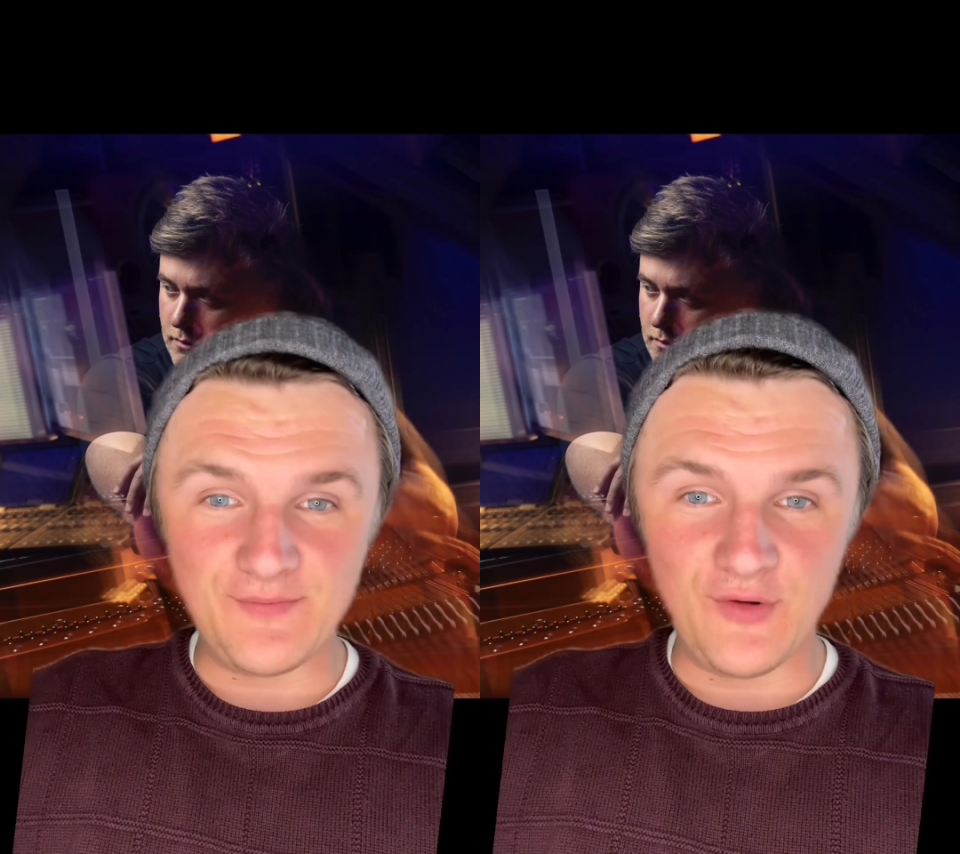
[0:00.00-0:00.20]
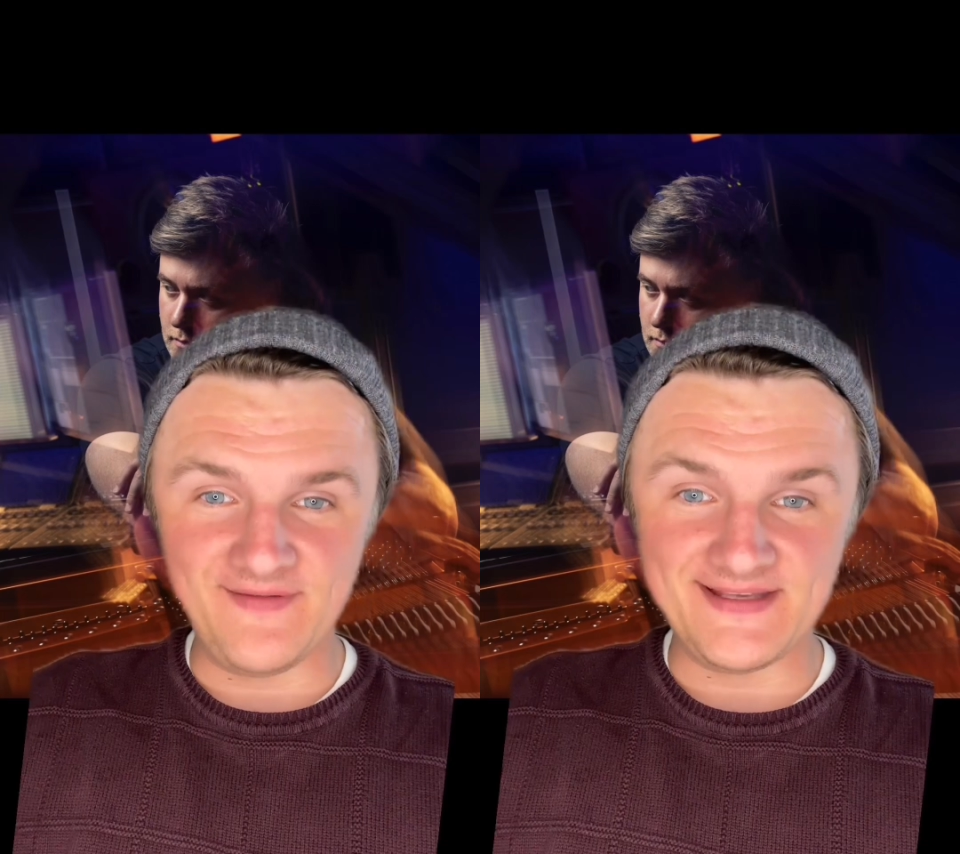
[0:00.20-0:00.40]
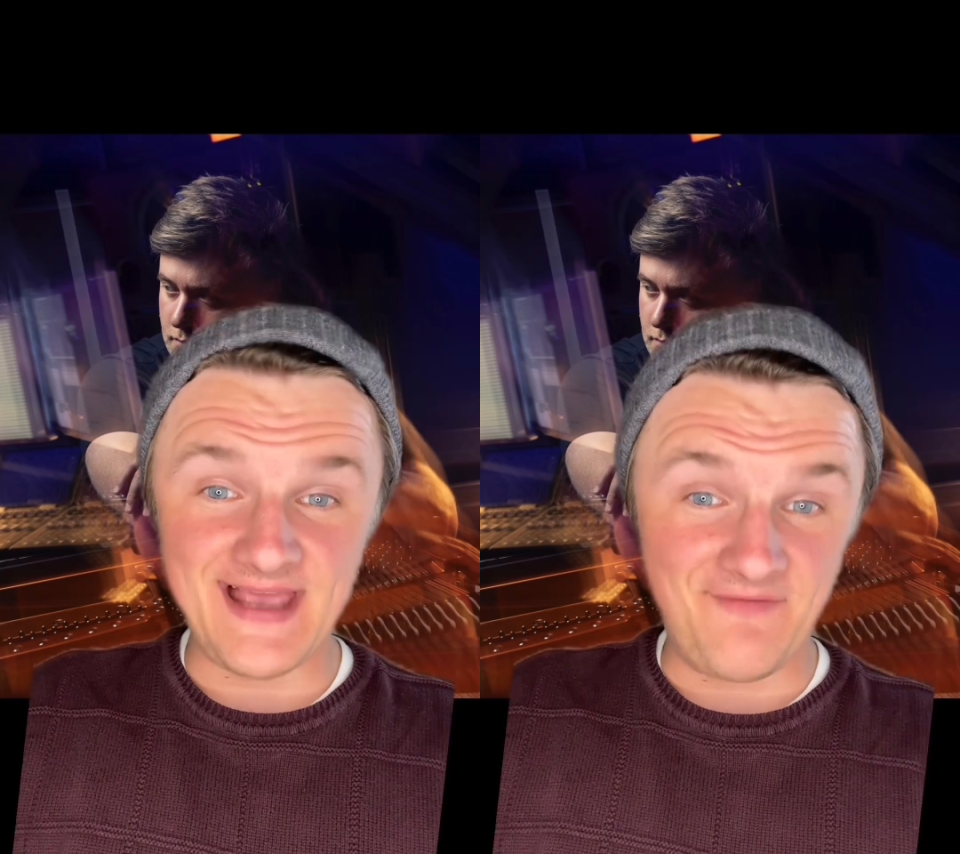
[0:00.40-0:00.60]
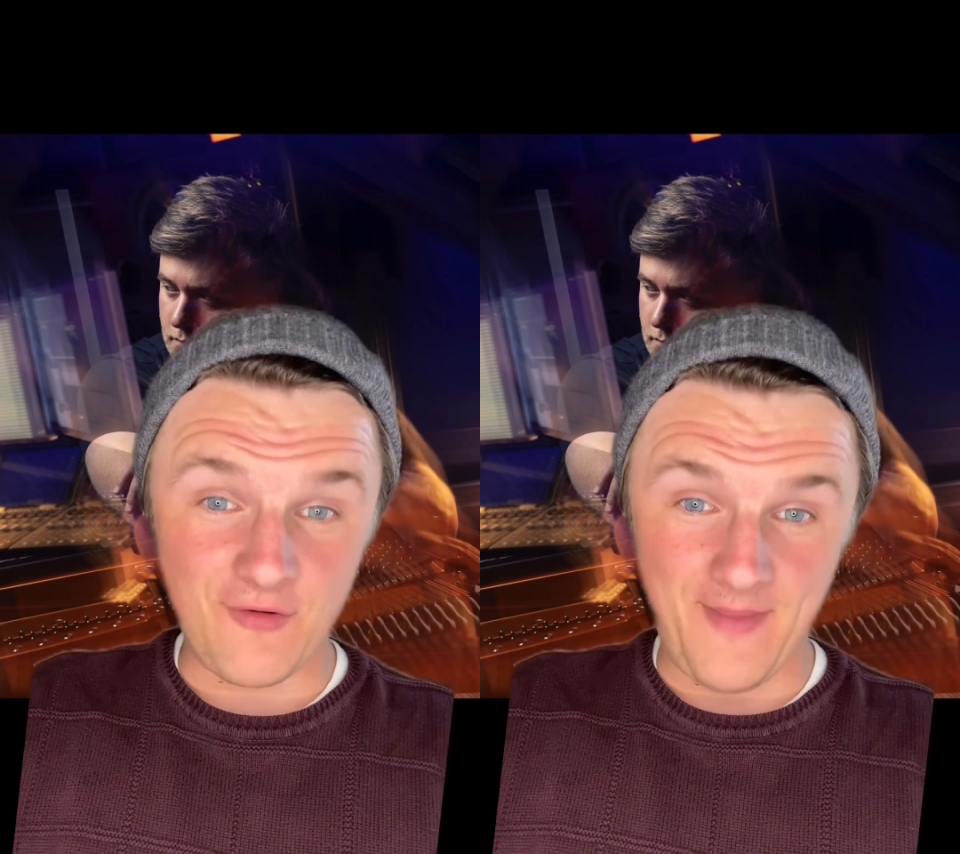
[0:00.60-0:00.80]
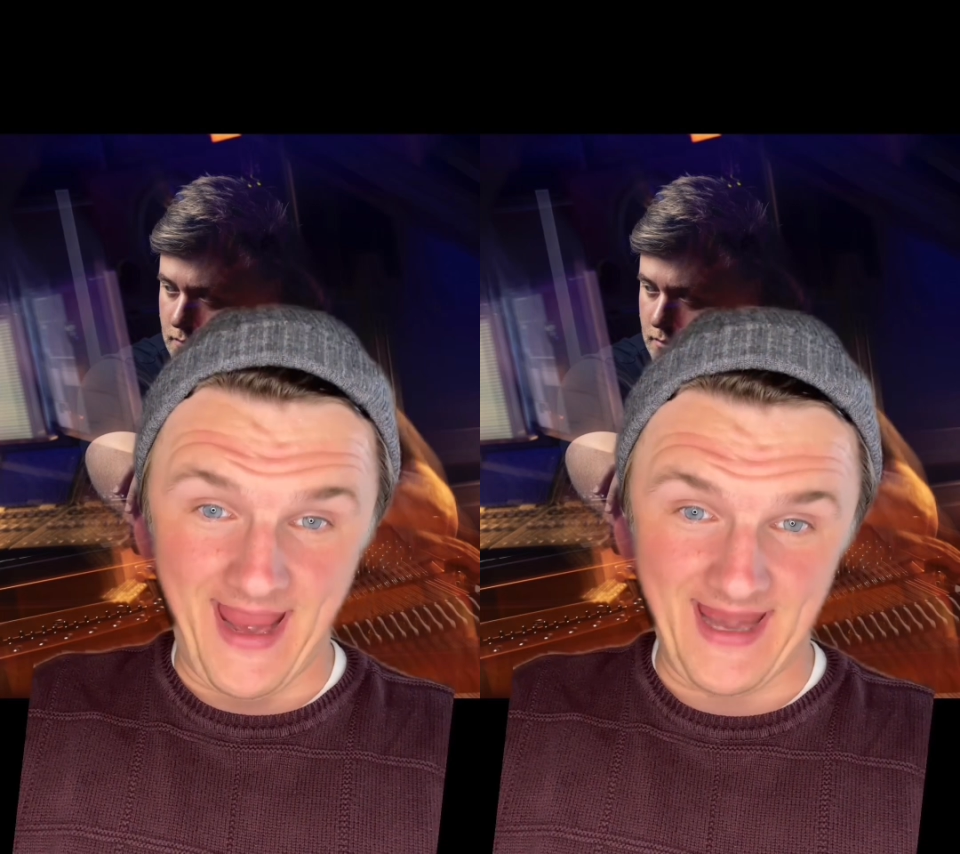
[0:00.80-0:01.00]
movies ever
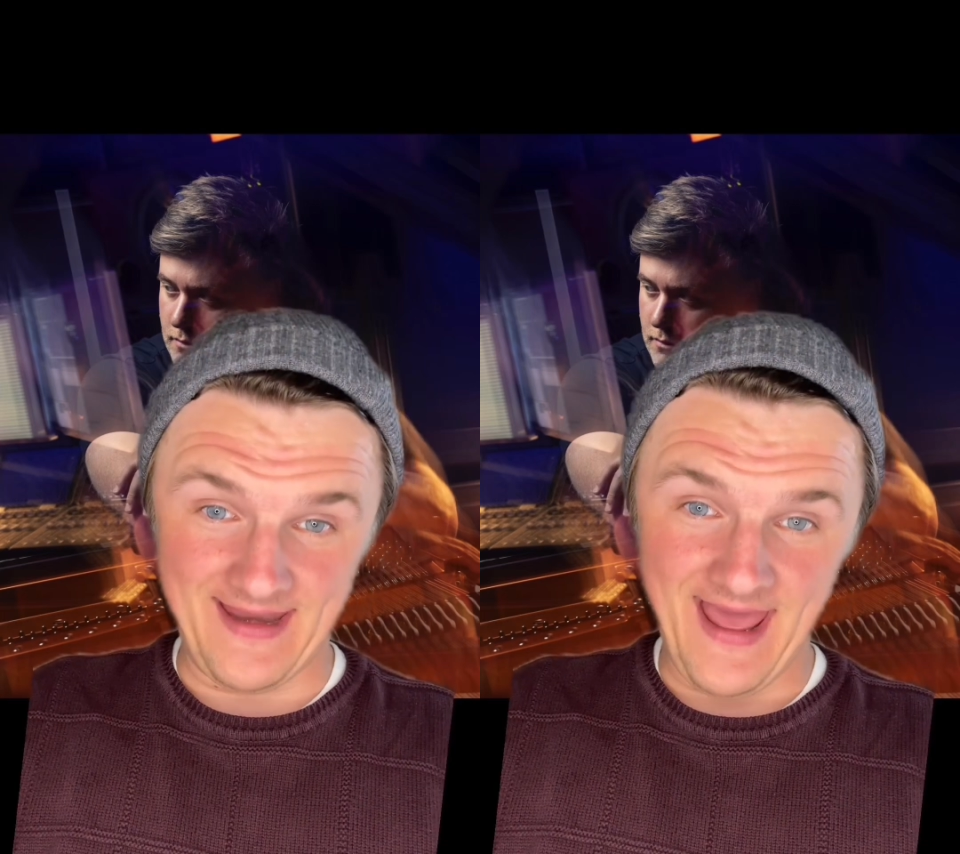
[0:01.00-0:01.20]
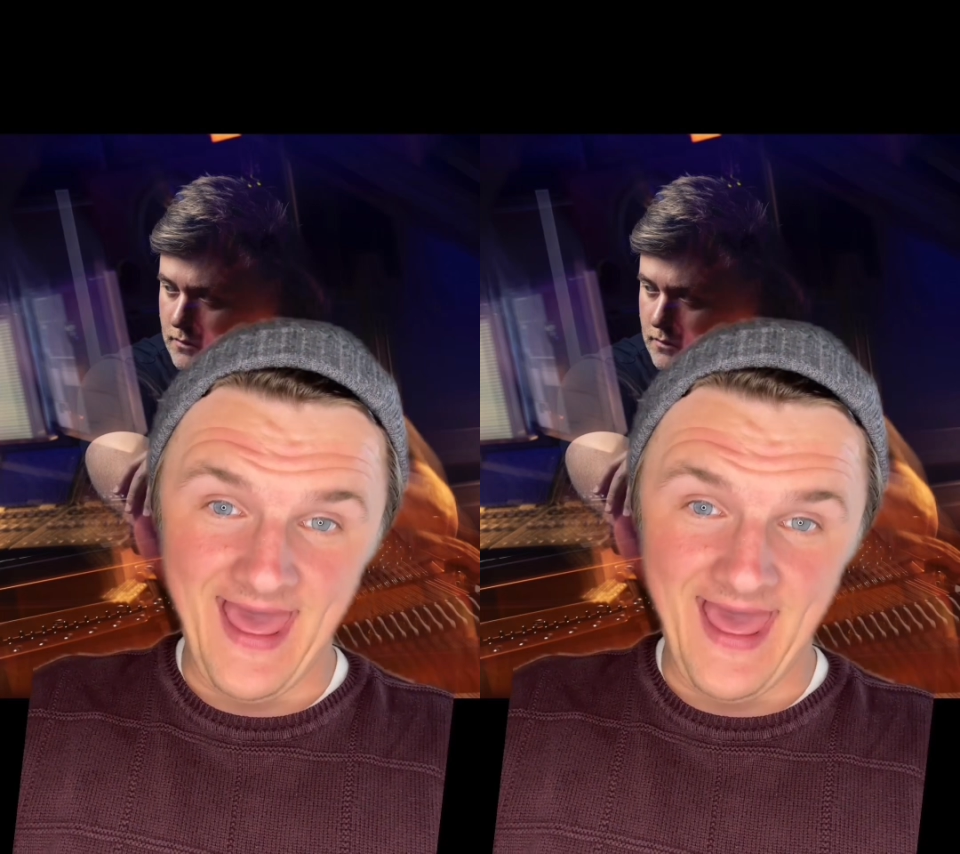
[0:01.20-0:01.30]
made,